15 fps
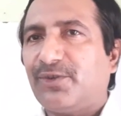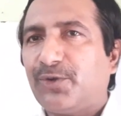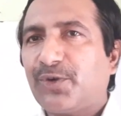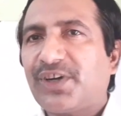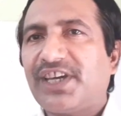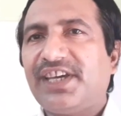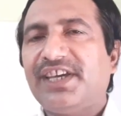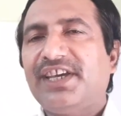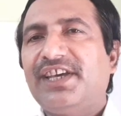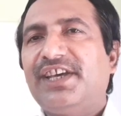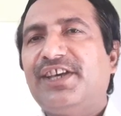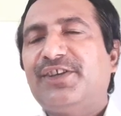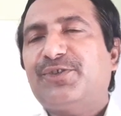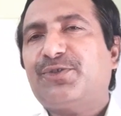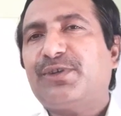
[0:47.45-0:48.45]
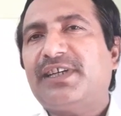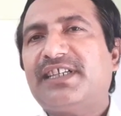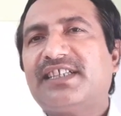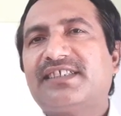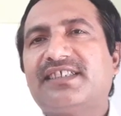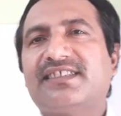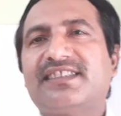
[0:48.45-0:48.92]
Okay, so
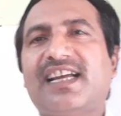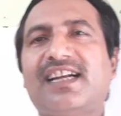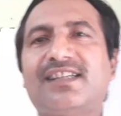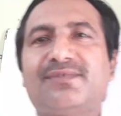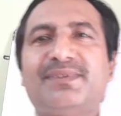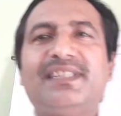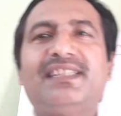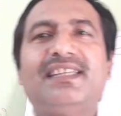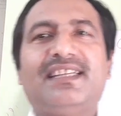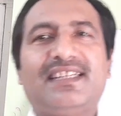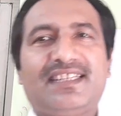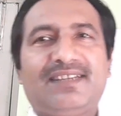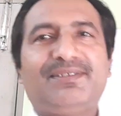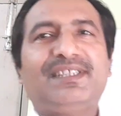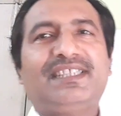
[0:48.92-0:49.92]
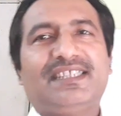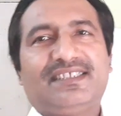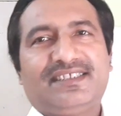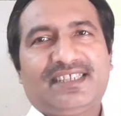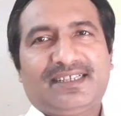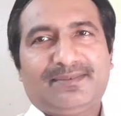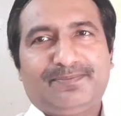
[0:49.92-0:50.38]
let us start with
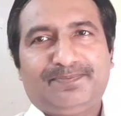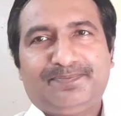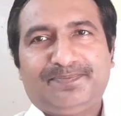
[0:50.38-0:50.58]
gravitation.